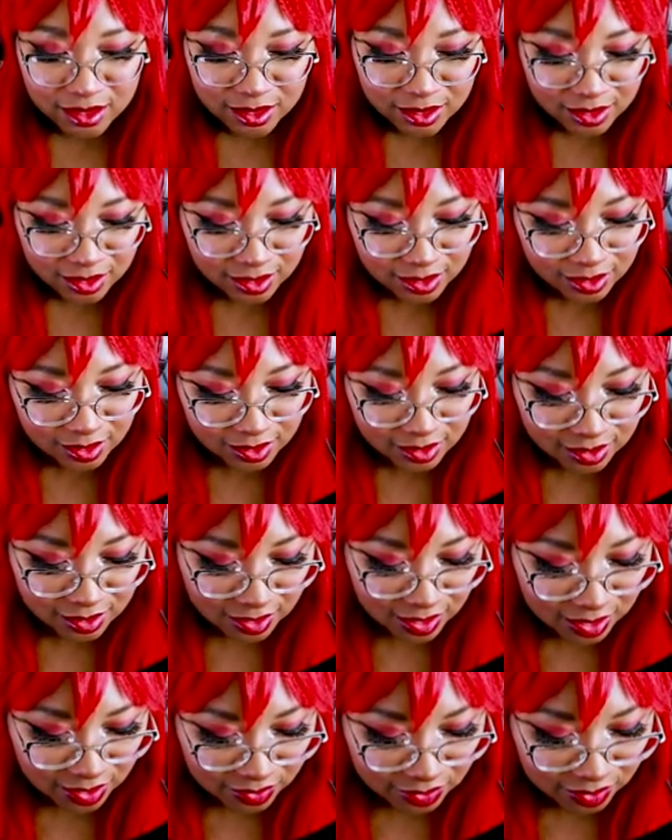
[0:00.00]

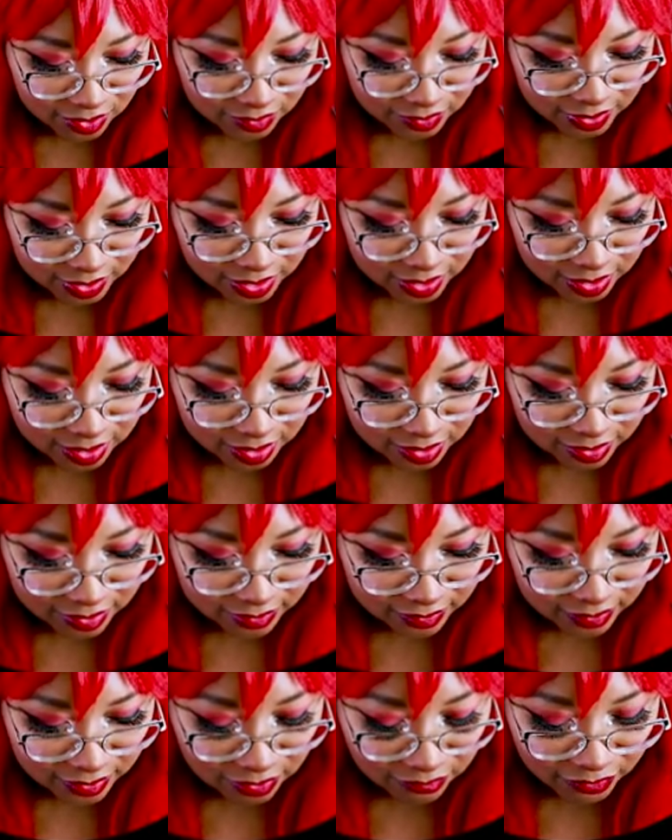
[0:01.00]
I don't know what it
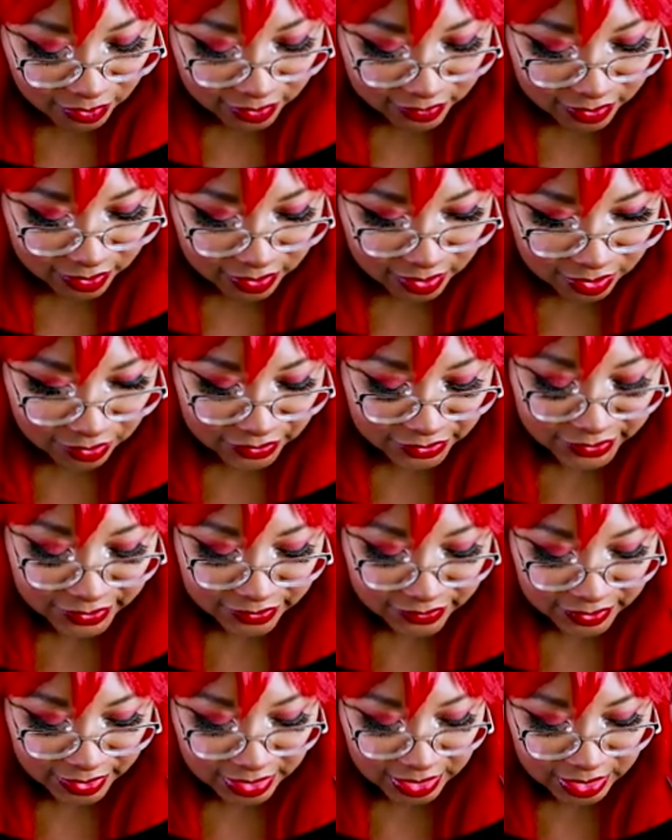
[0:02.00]
is. At first, I thought it was because
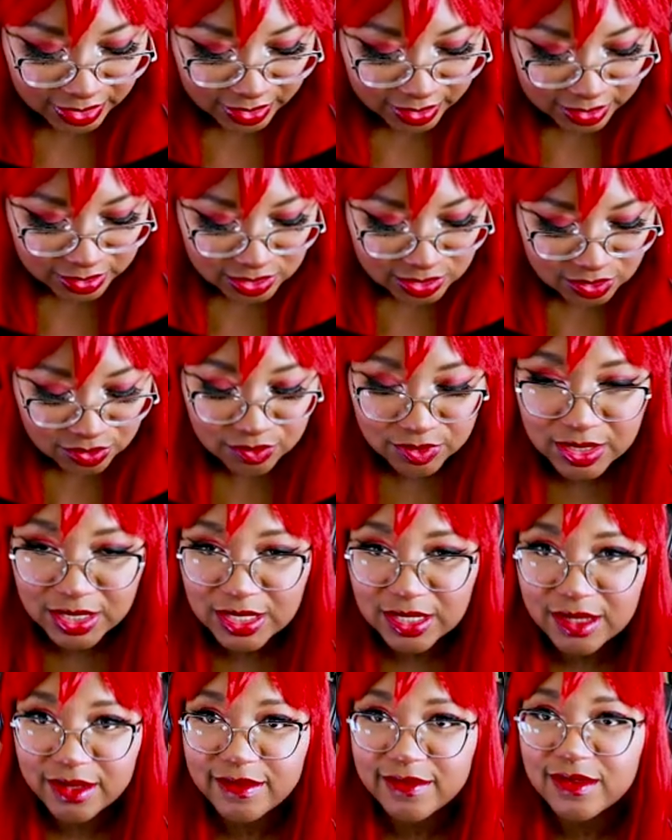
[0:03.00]
I was hitting, like, two
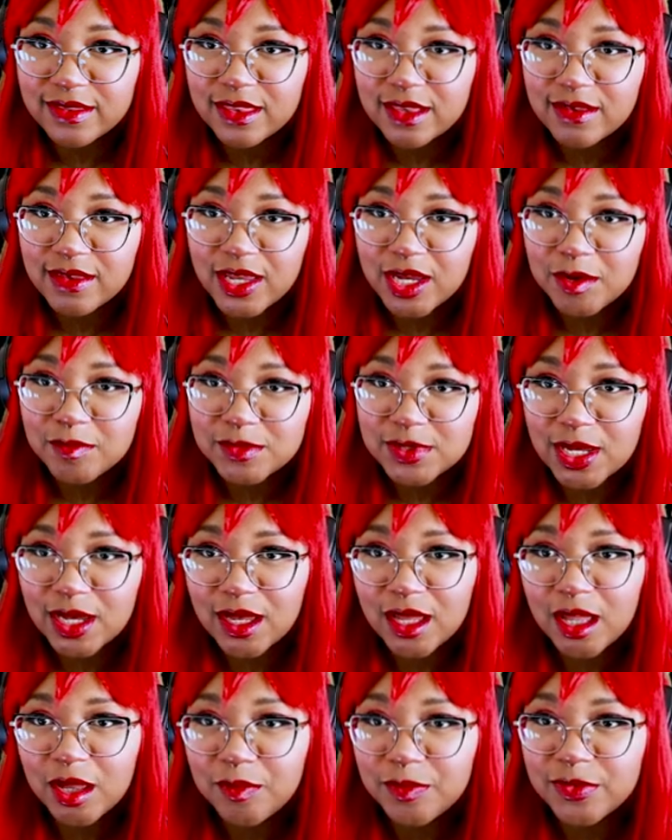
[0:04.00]
keys at the same
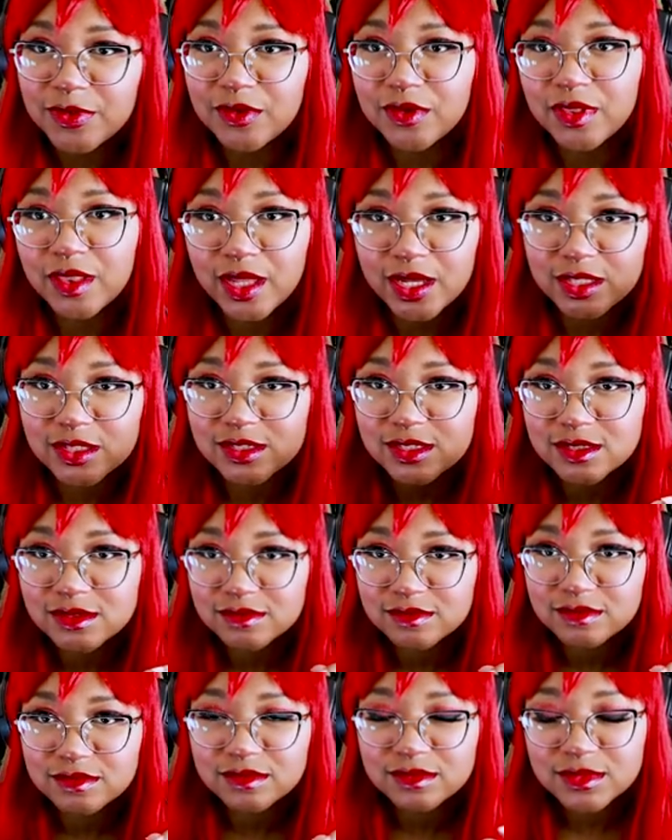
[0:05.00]
time, so it, like,
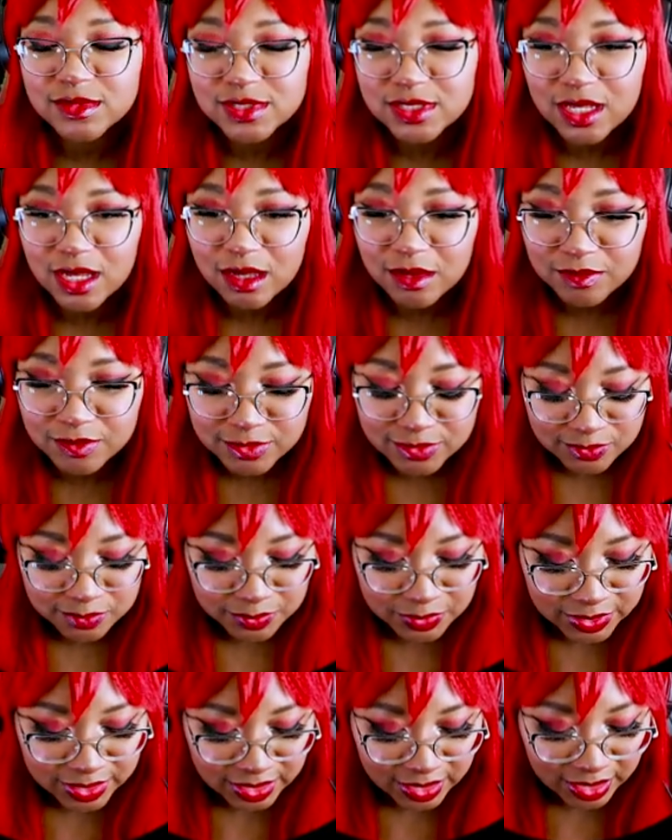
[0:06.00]
just stops.
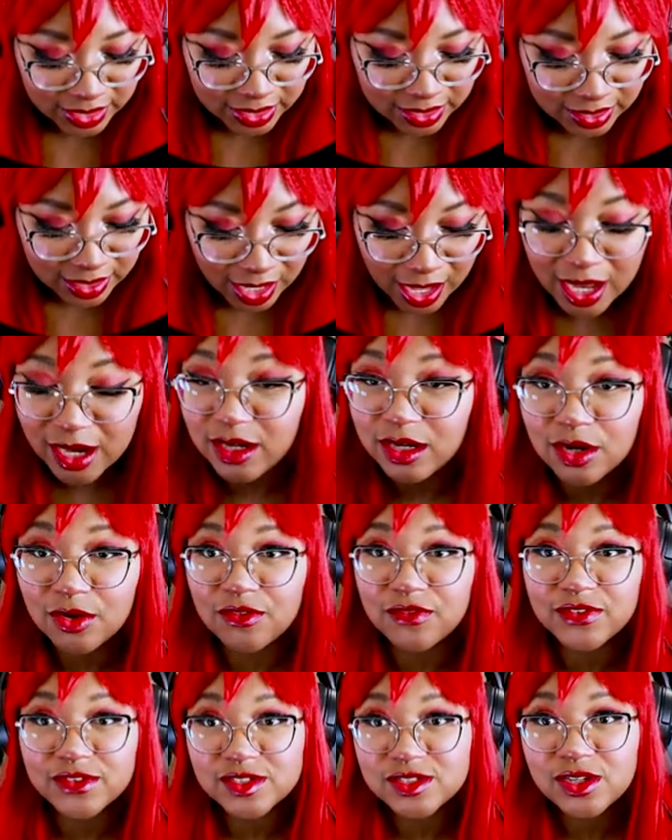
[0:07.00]
But, like, I know
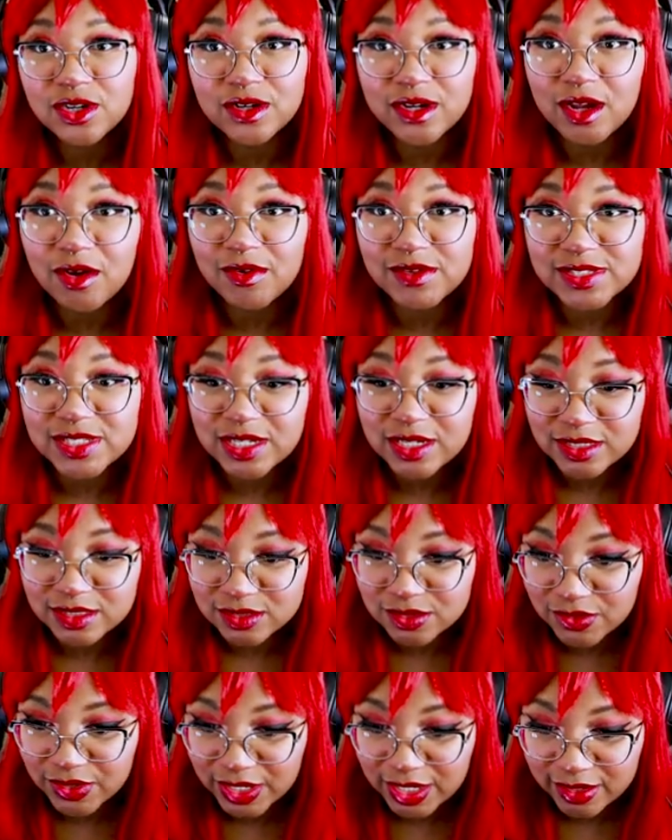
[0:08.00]
for certain I wasn't
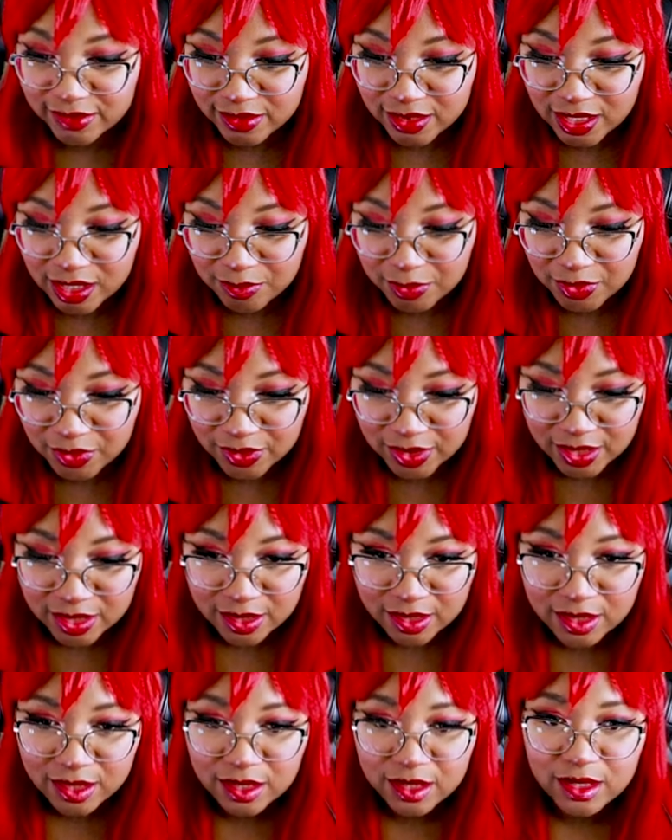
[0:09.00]
hitting two keys at that point.
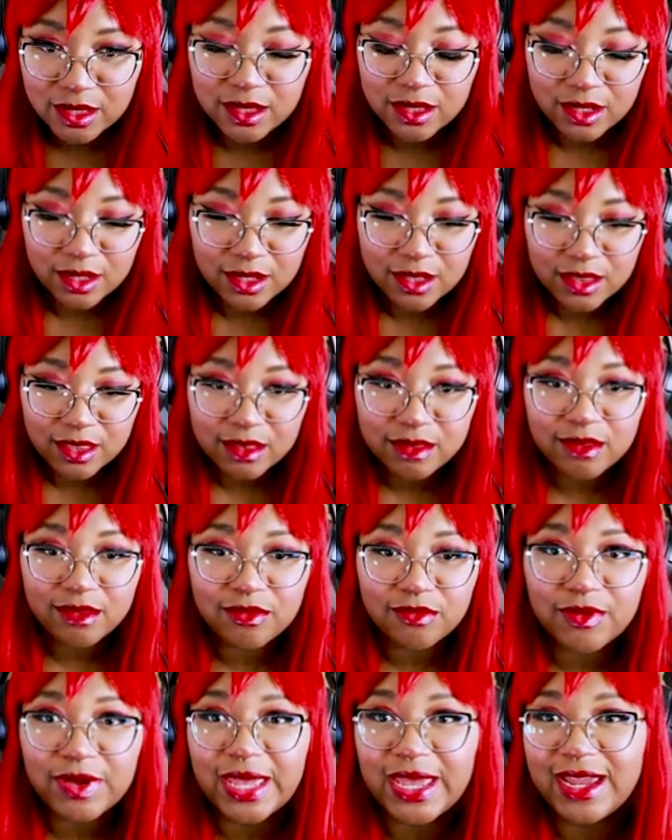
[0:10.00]
This
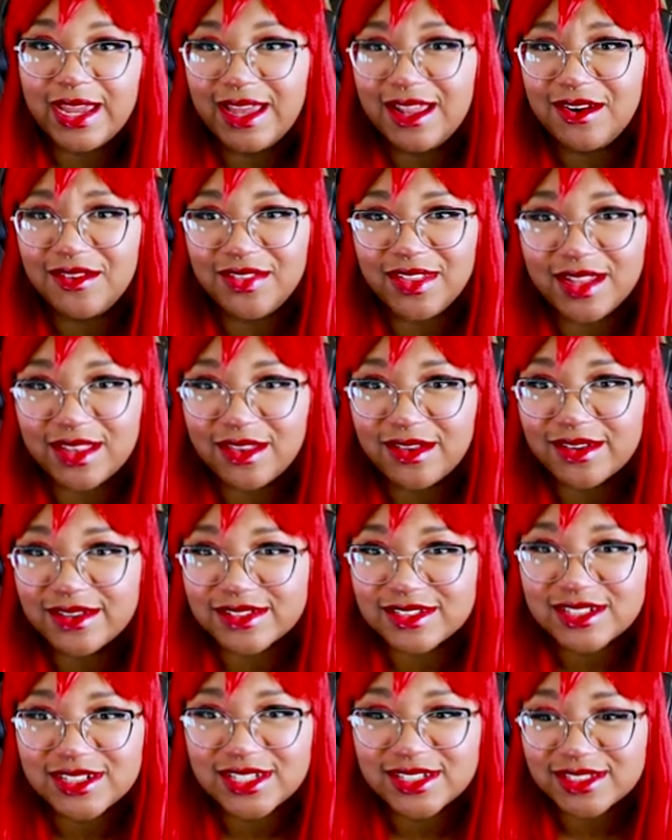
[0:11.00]
is why I don't like
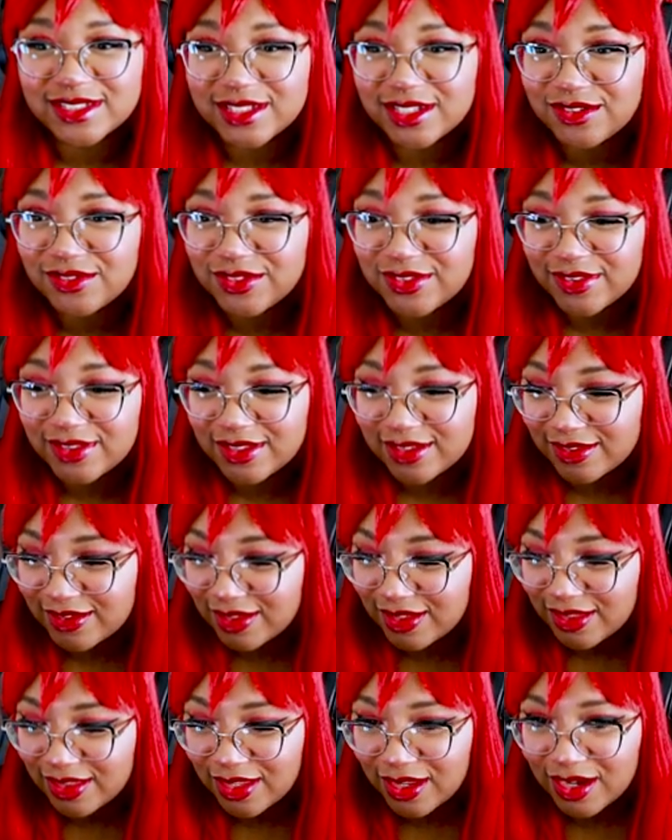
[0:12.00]
long chase sequences,
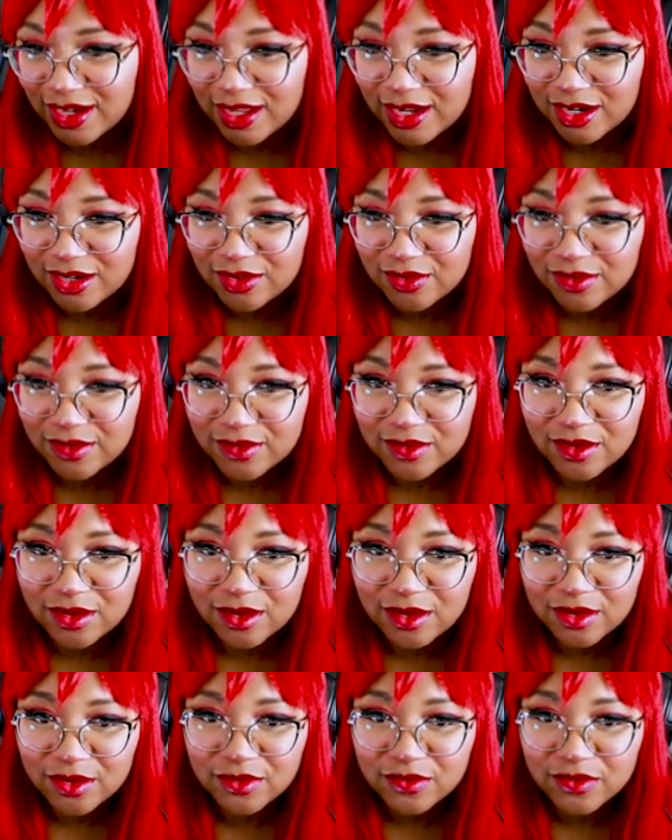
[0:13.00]
because now I got to do this
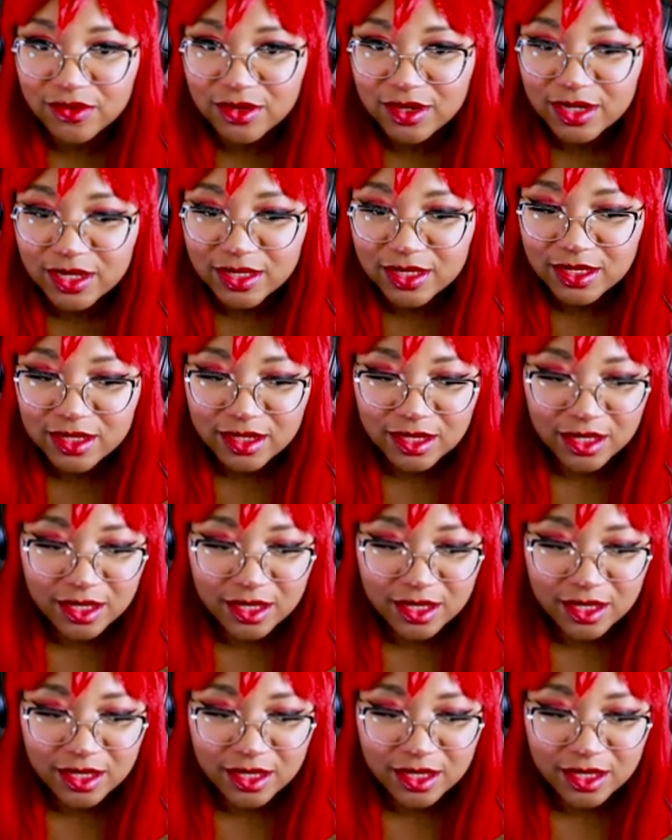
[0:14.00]
all over again.